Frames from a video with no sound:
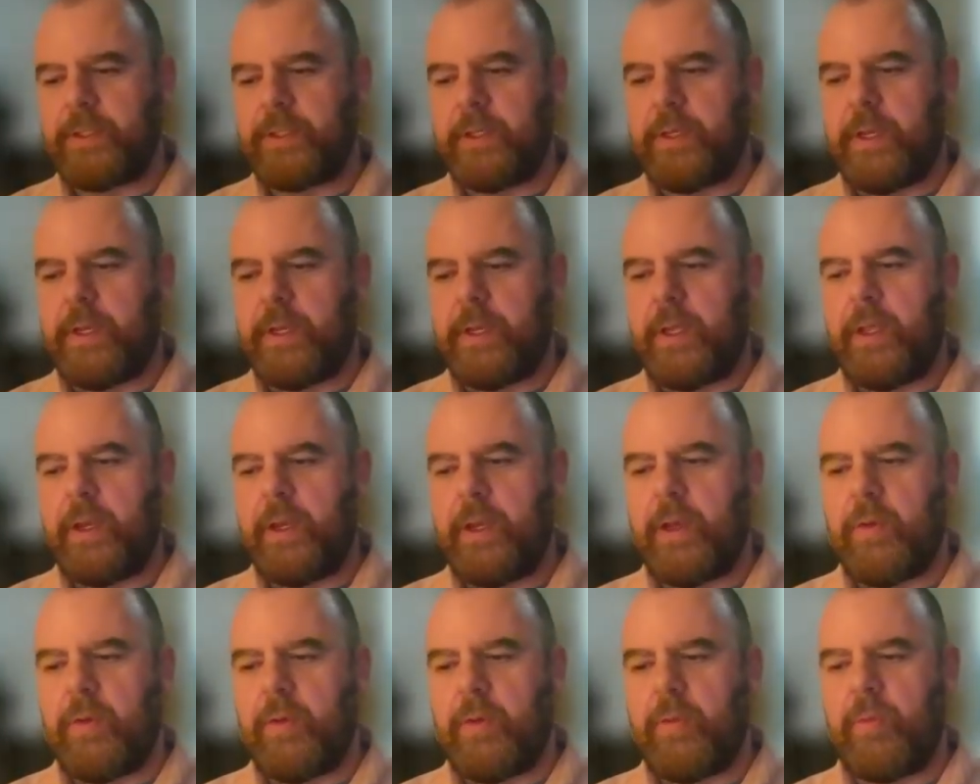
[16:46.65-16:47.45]
And,
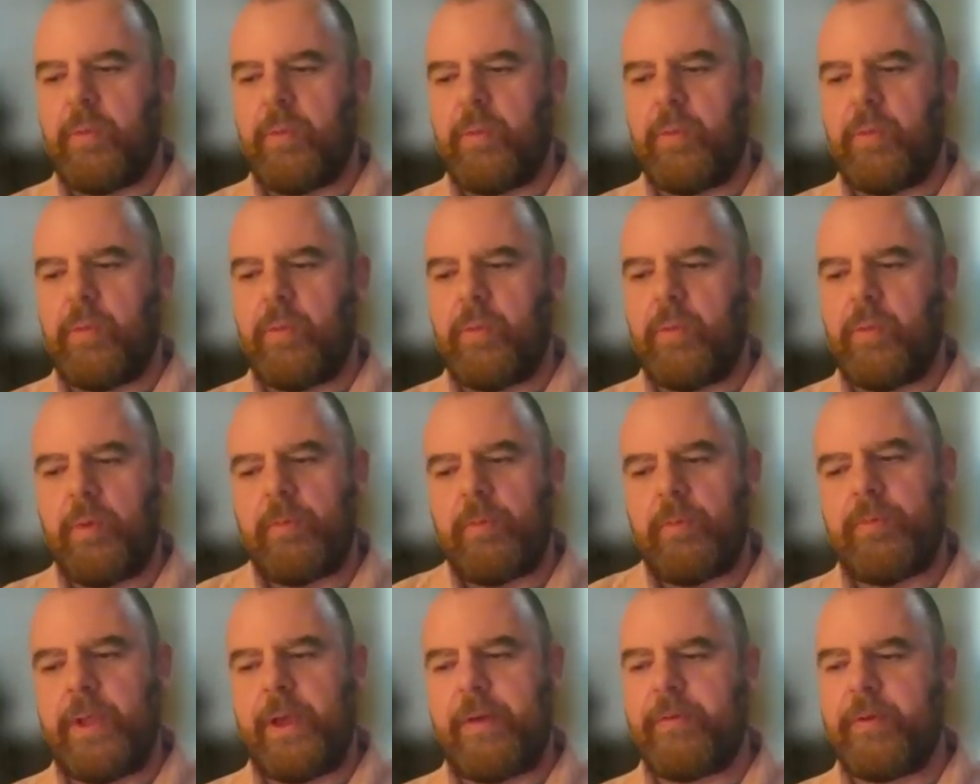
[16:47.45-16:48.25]

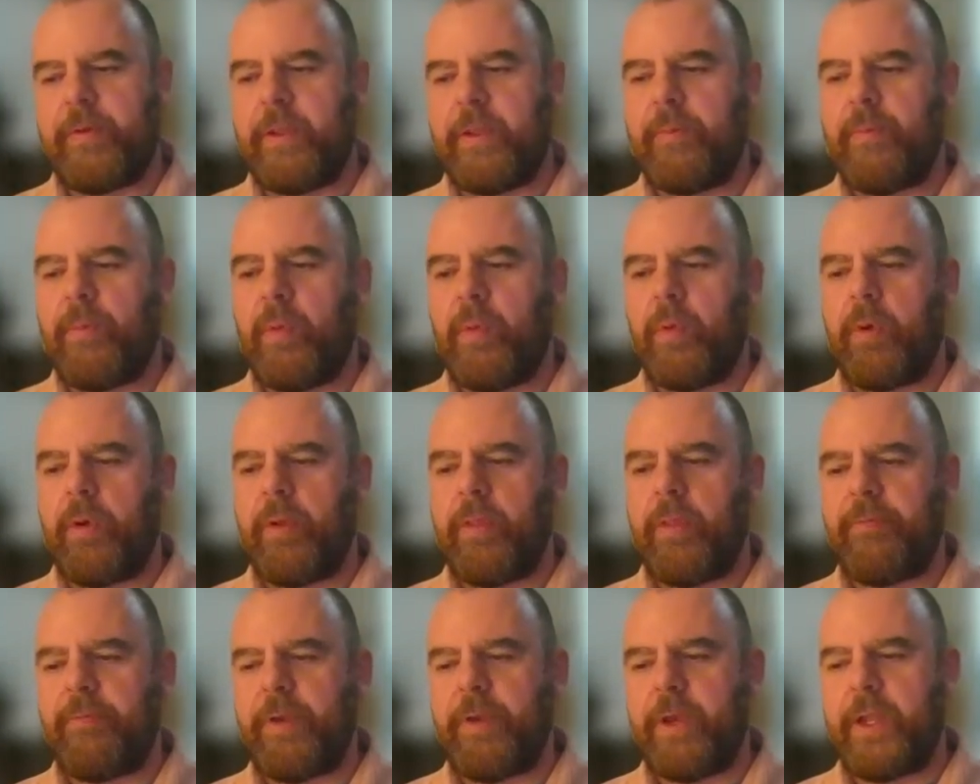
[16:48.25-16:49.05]
we're definitely
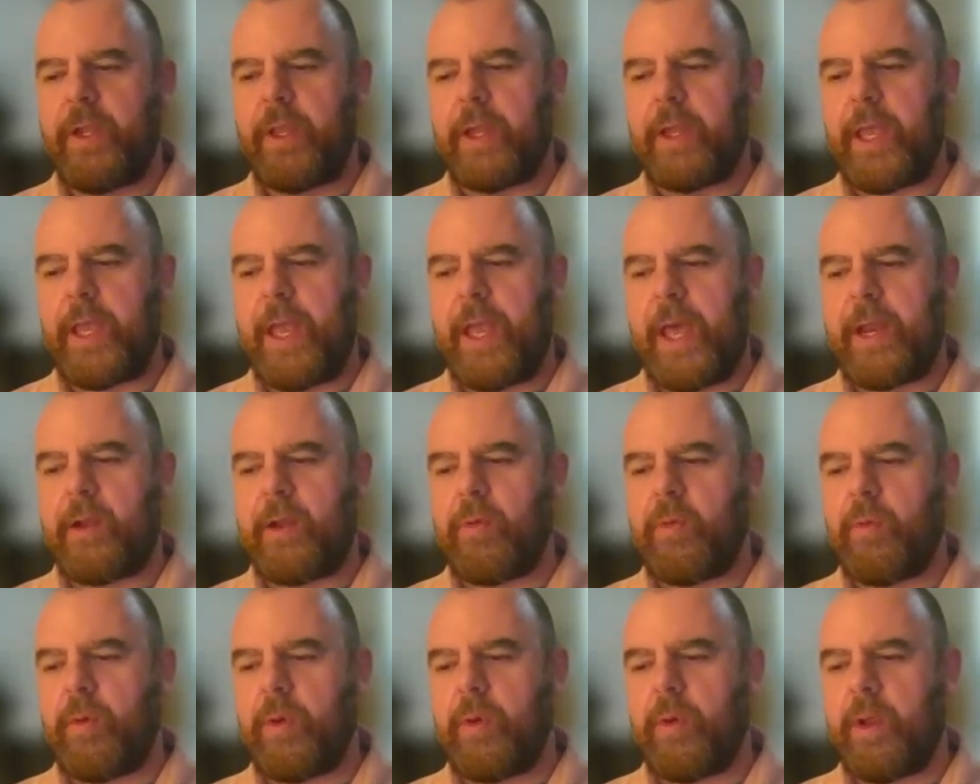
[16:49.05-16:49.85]
more in the vanilla
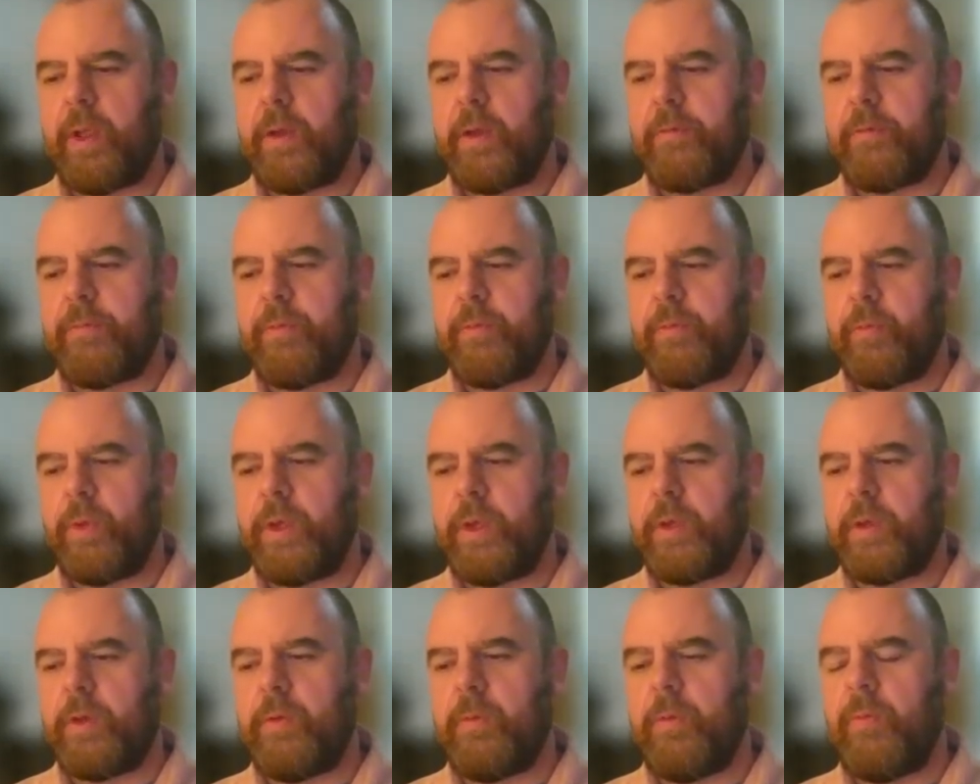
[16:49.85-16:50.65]
category of
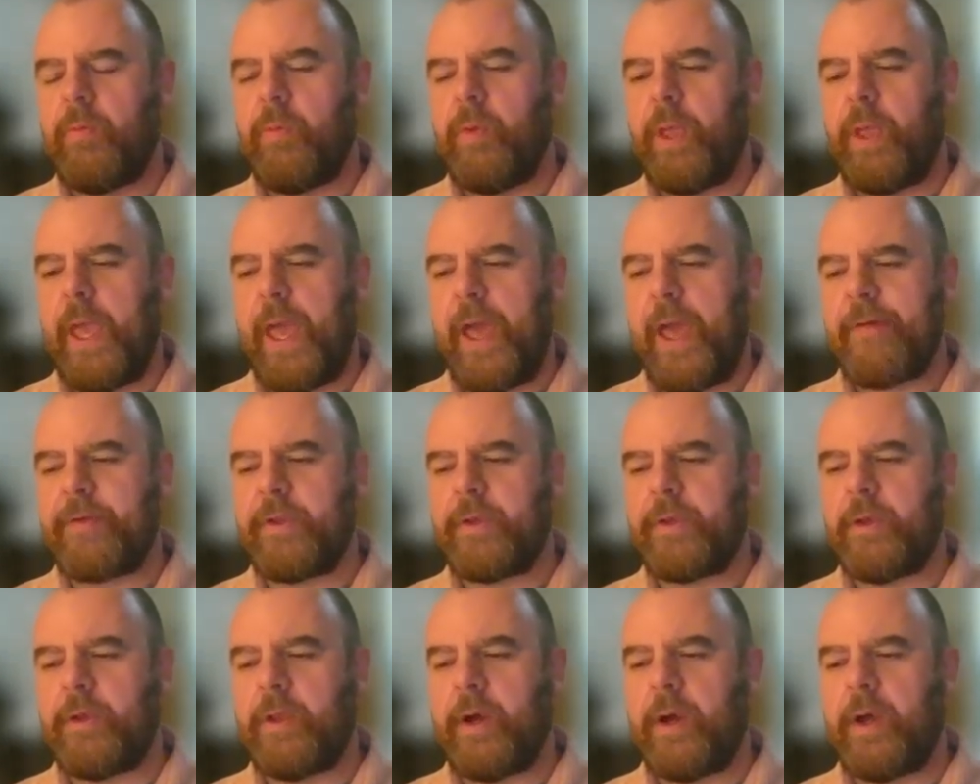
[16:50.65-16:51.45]
we
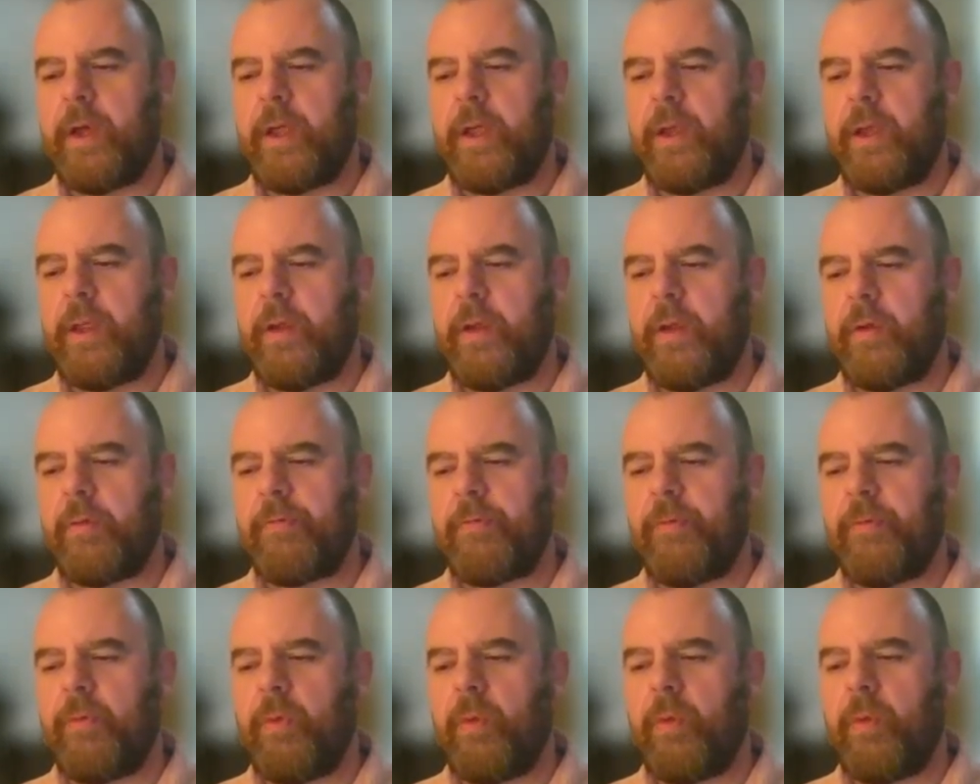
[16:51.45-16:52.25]
haven't done
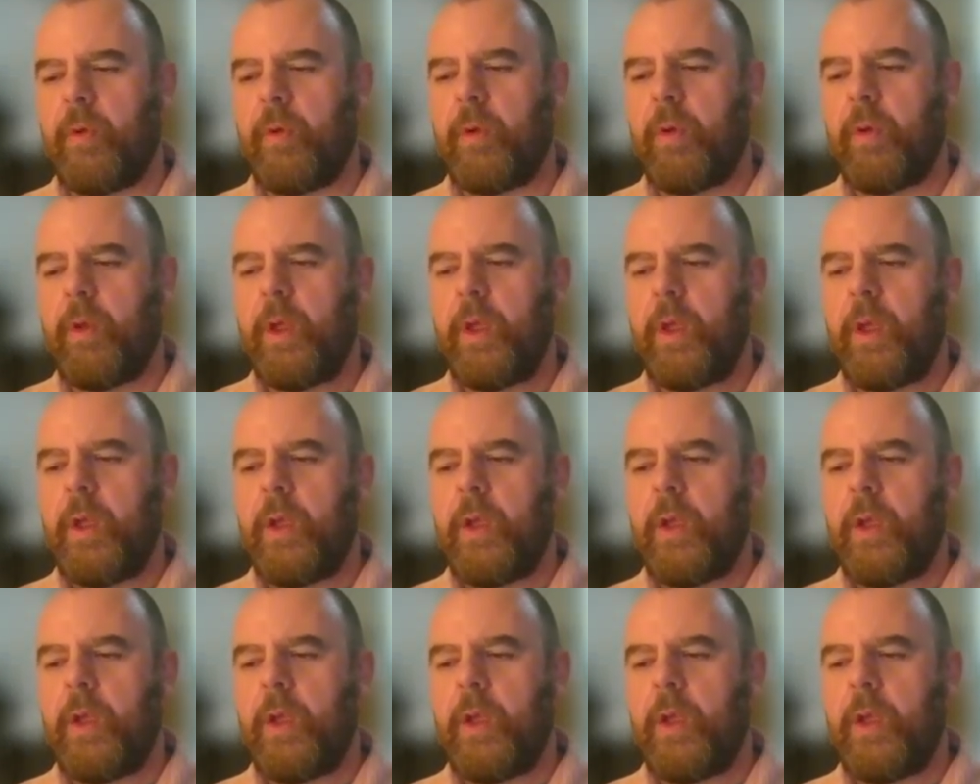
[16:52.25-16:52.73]
heretofore